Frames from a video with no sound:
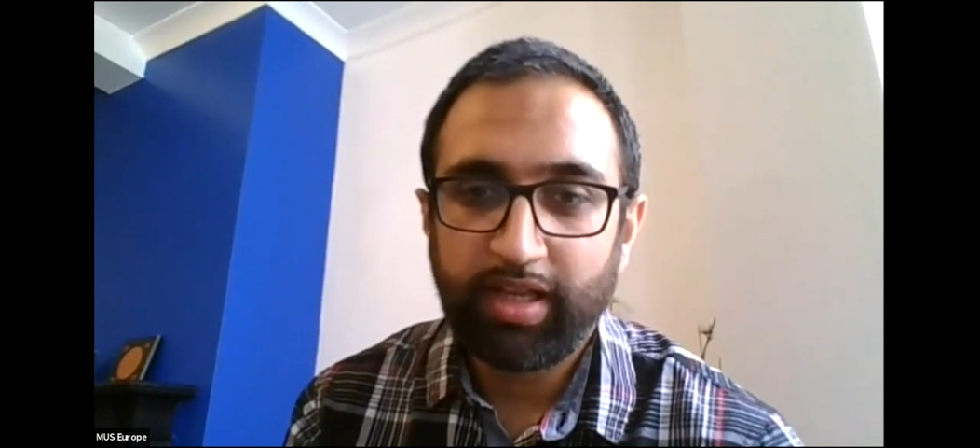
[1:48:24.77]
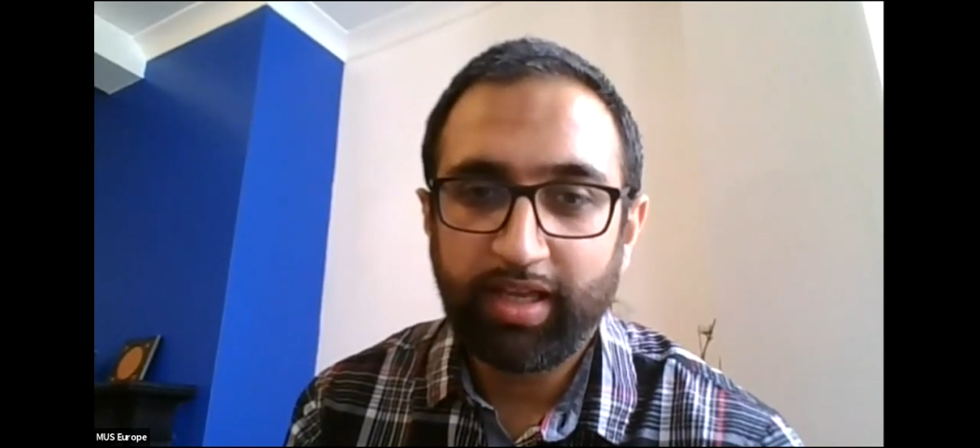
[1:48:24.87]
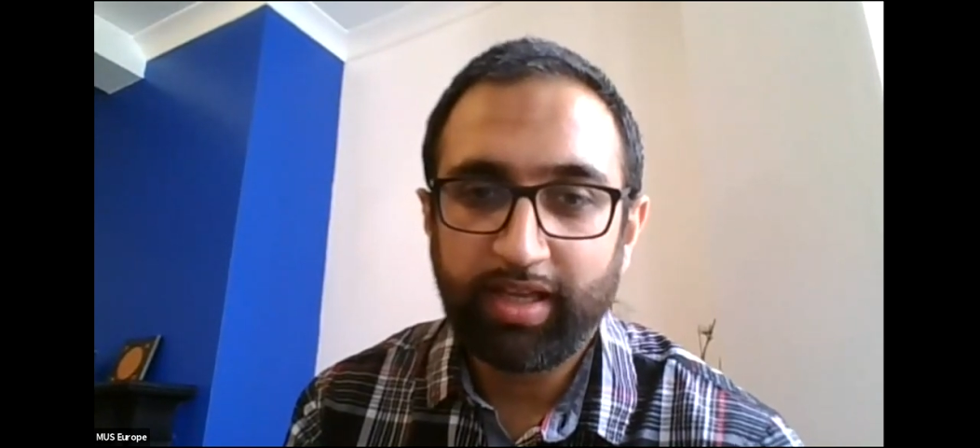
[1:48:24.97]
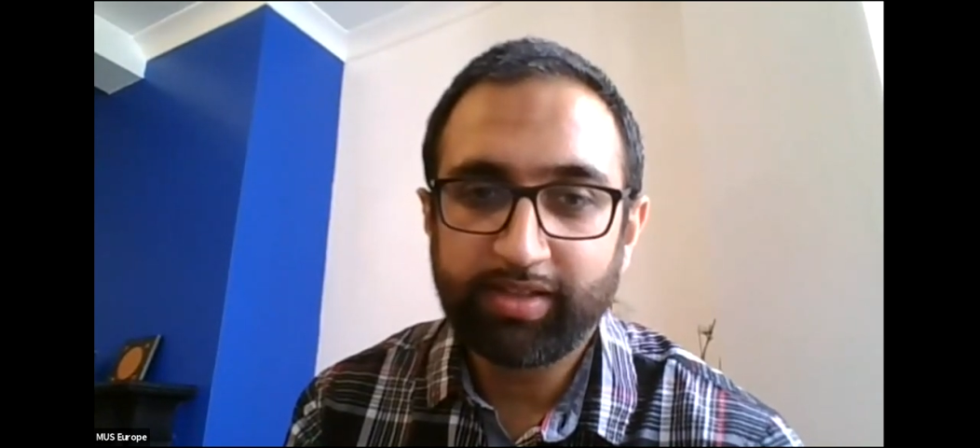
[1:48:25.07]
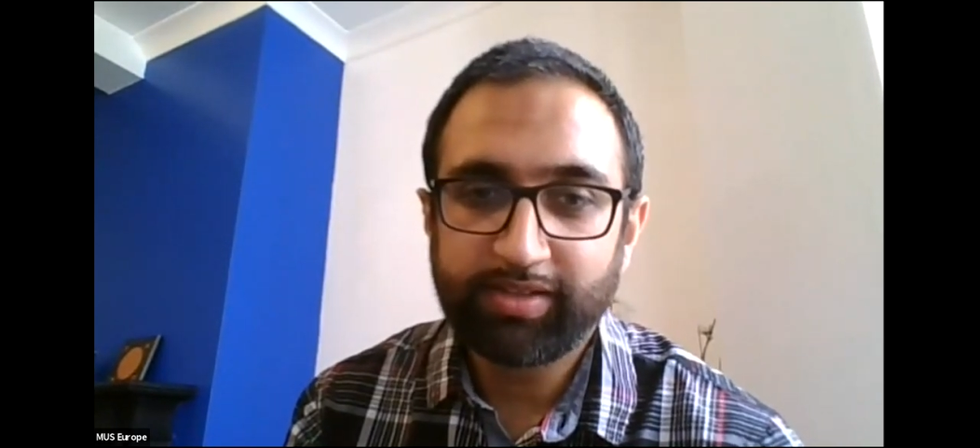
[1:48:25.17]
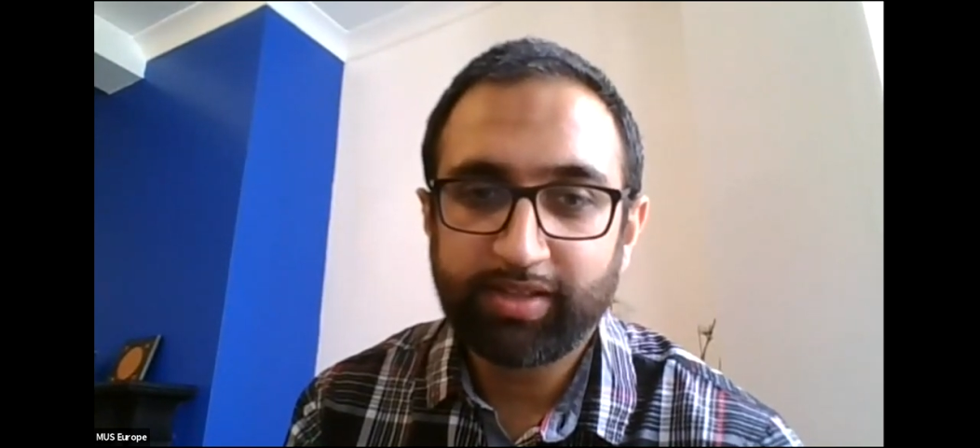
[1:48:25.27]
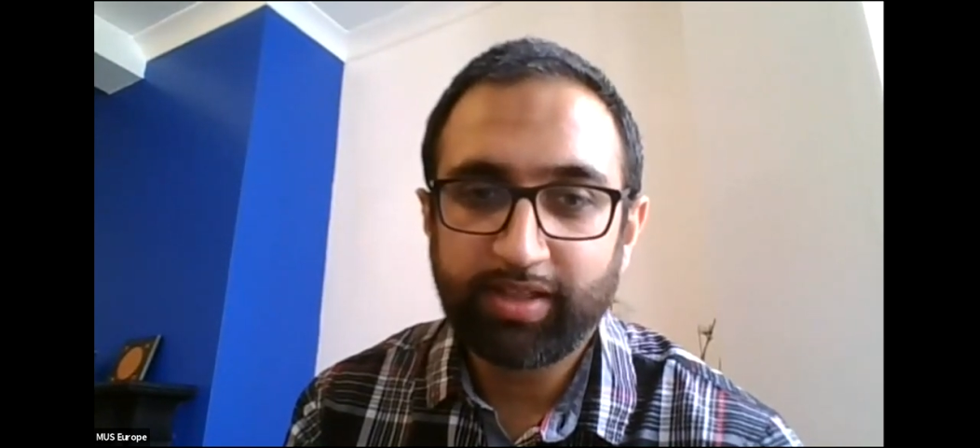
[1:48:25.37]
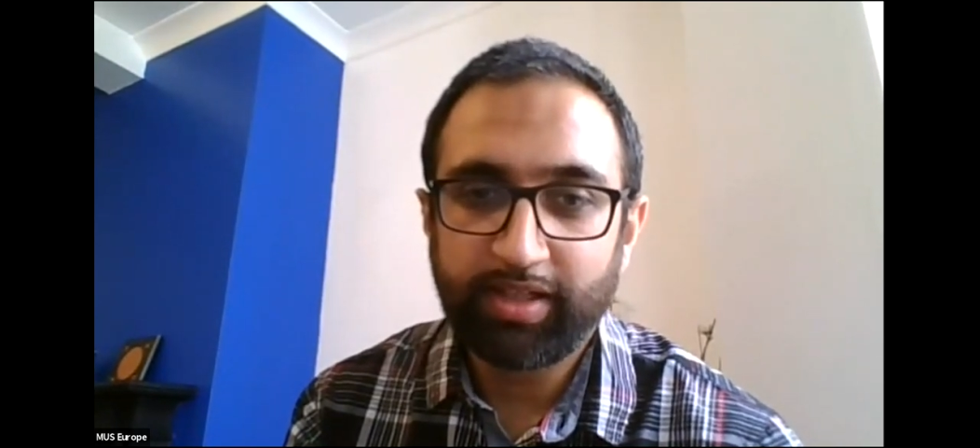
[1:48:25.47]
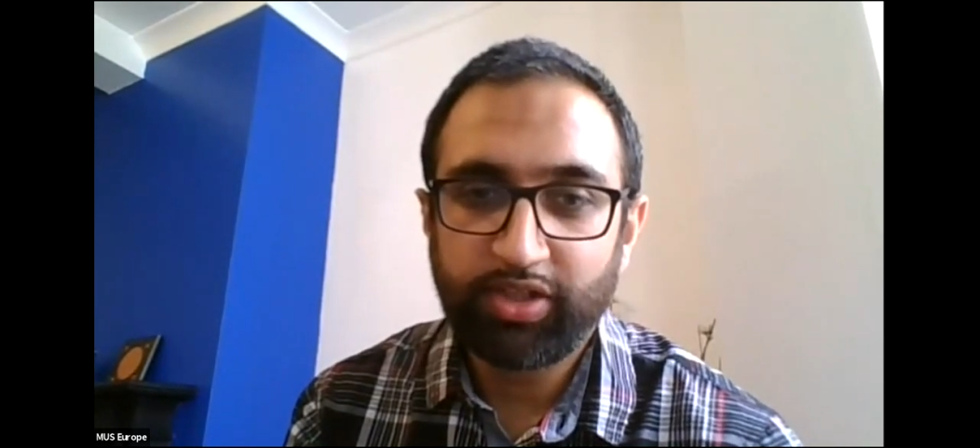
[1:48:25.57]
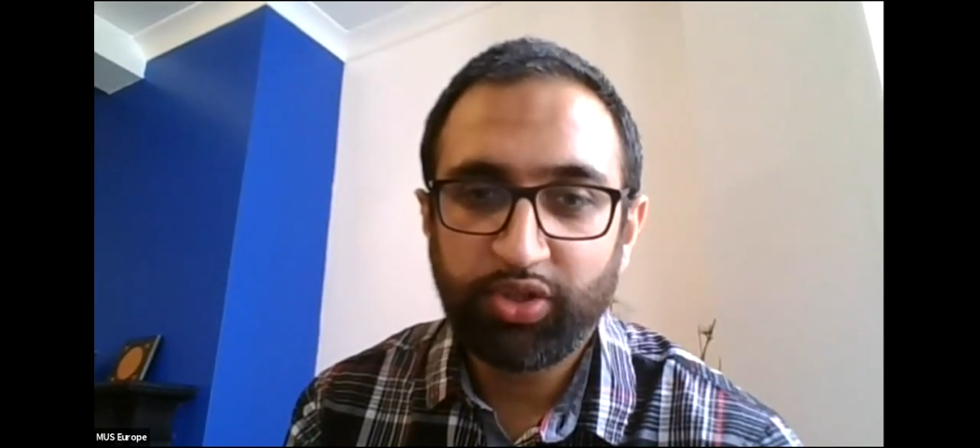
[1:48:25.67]
is,
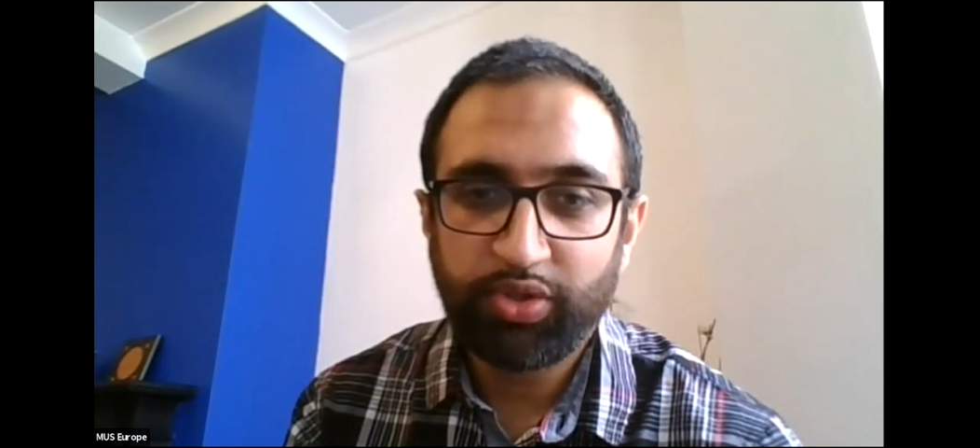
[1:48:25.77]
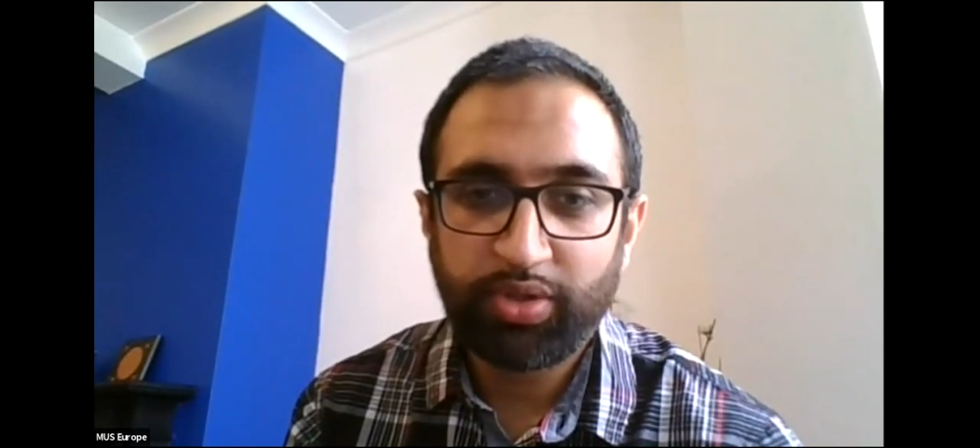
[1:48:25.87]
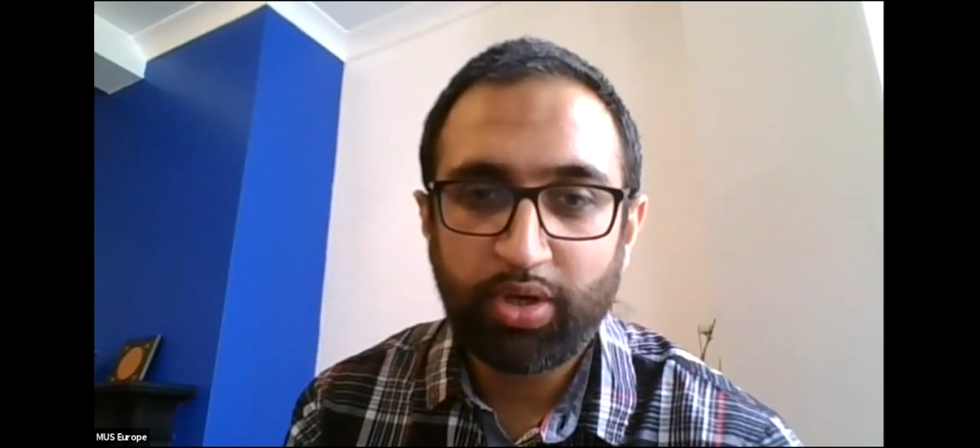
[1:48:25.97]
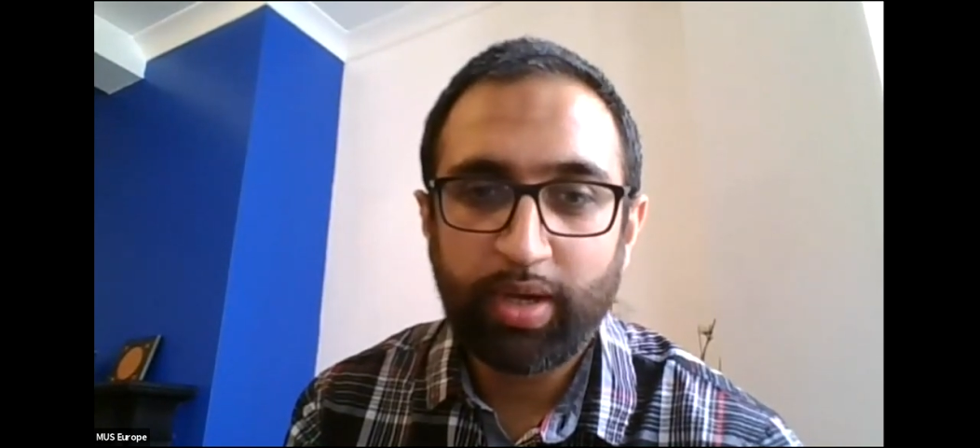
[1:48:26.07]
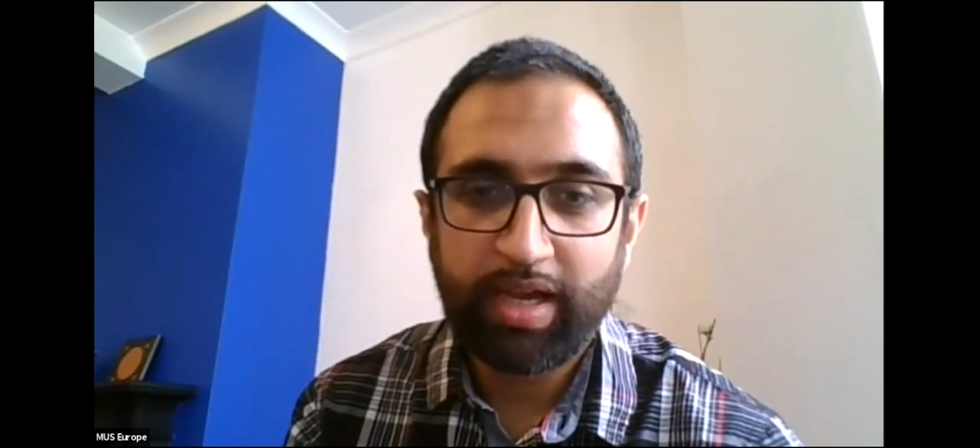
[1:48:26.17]
do you know